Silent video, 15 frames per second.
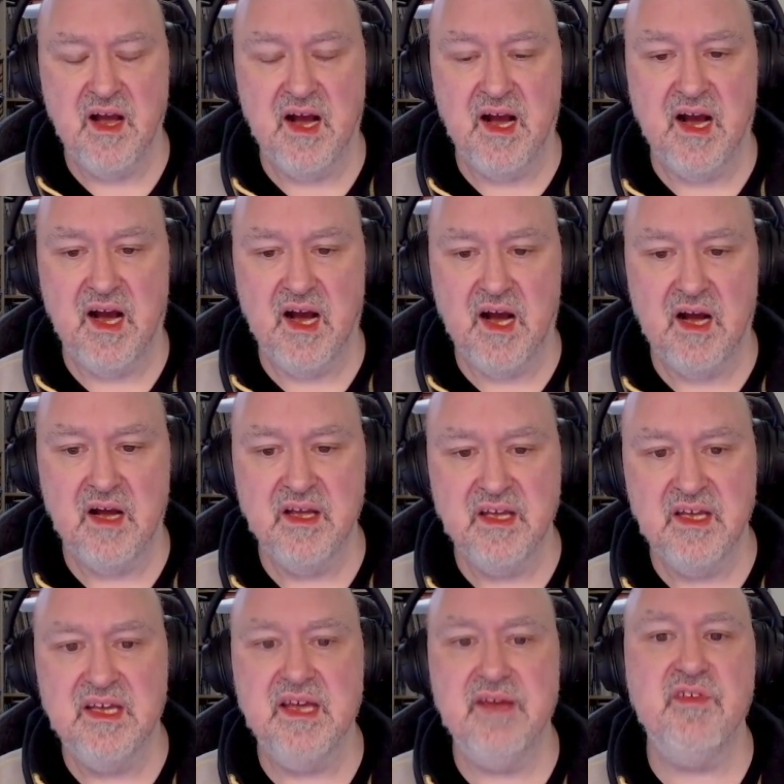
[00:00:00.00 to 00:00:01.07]
are
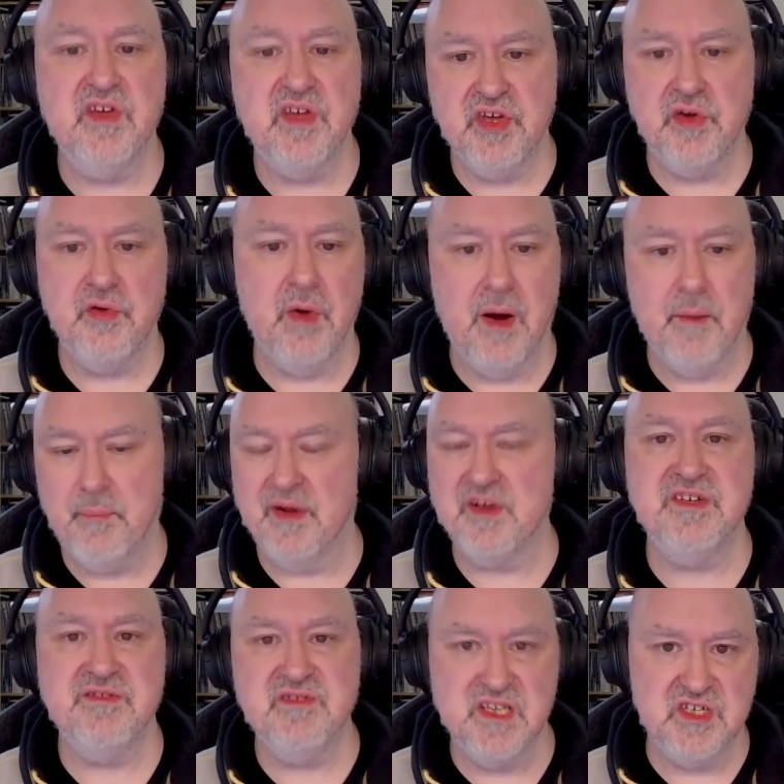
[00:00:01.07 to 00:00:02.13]
giving you a
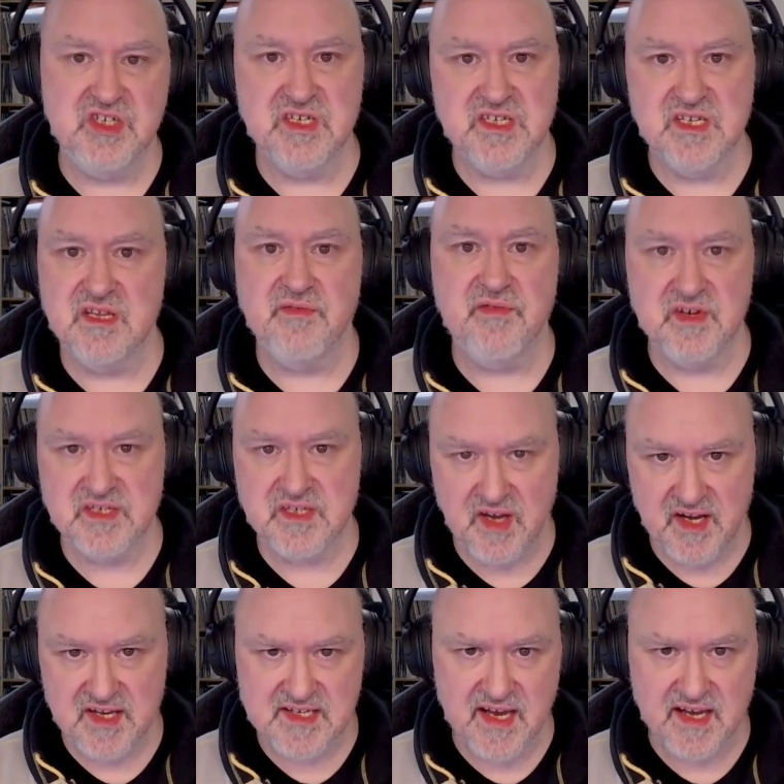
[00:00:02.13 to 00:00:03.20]
bunch of digits in the first
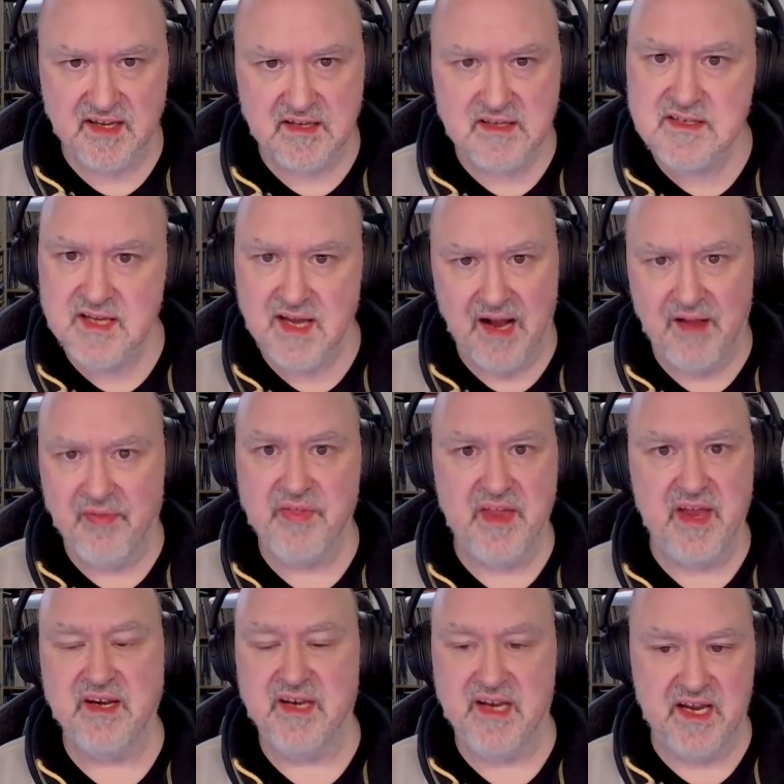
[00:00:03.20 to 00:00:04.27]
30 seconds and
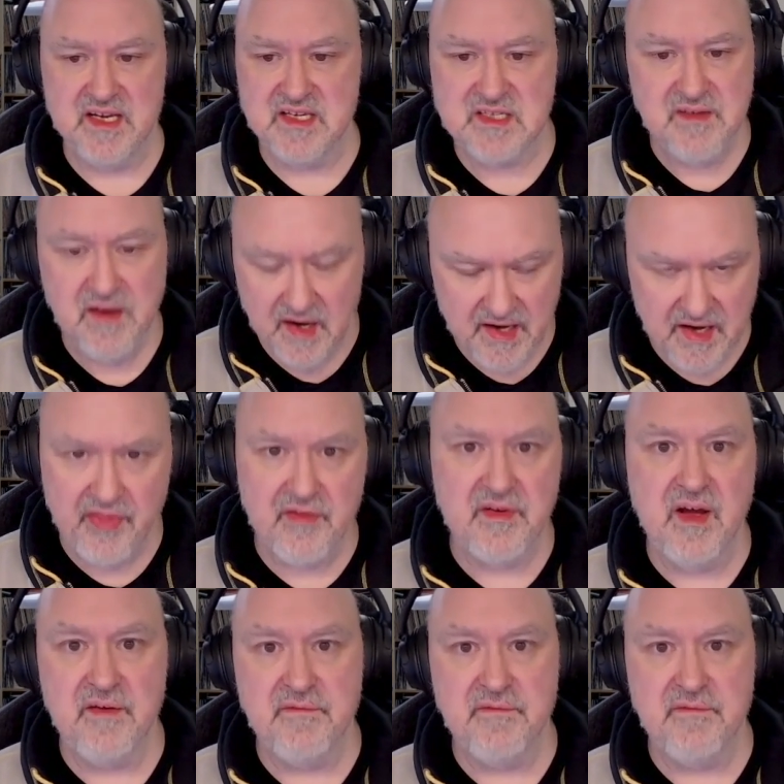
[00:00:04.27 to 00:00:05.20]
then it's another uh,